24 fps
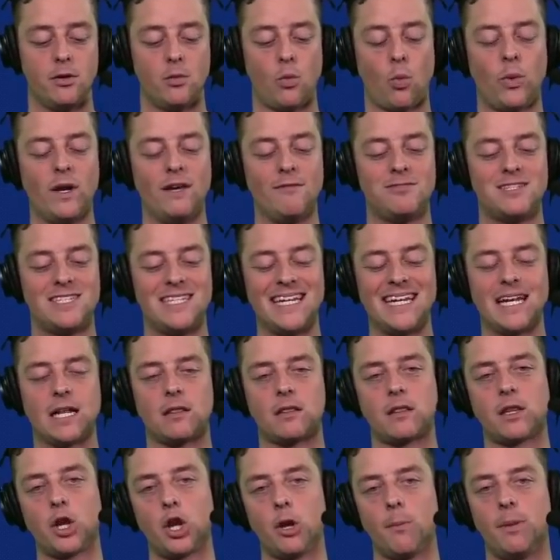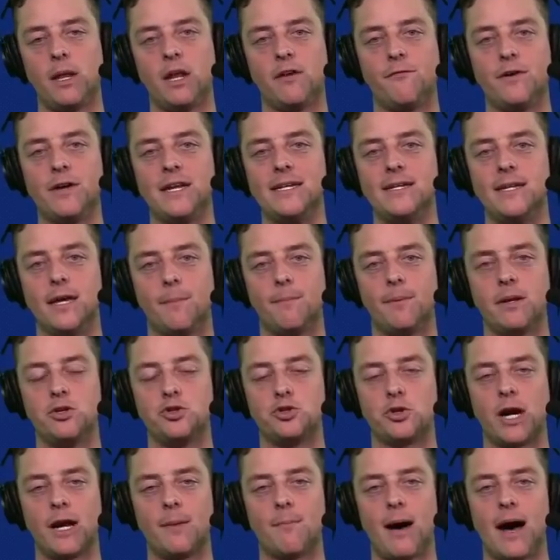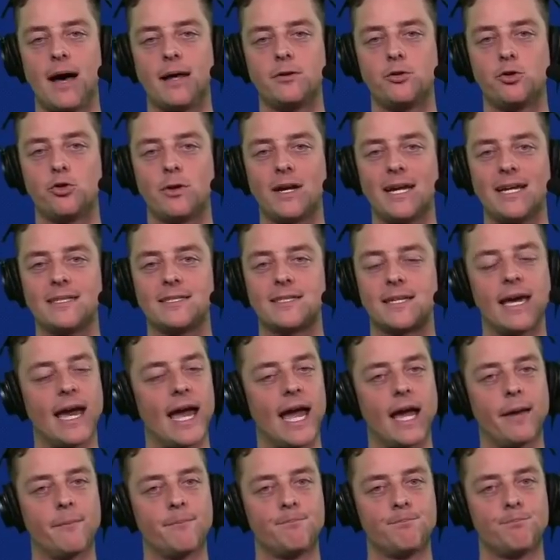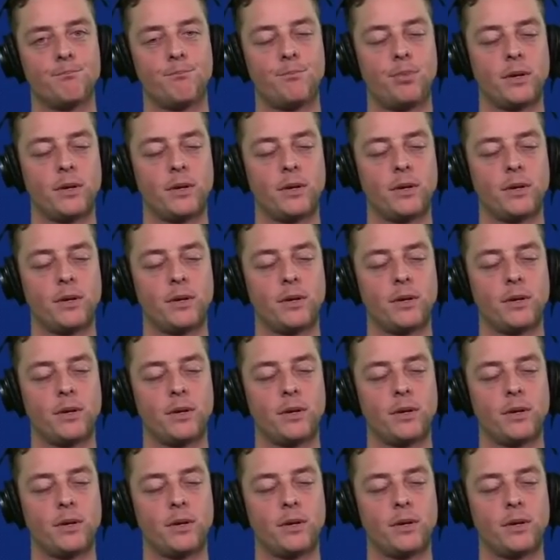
We've seen a little bit of a dip in Draymond Green's game,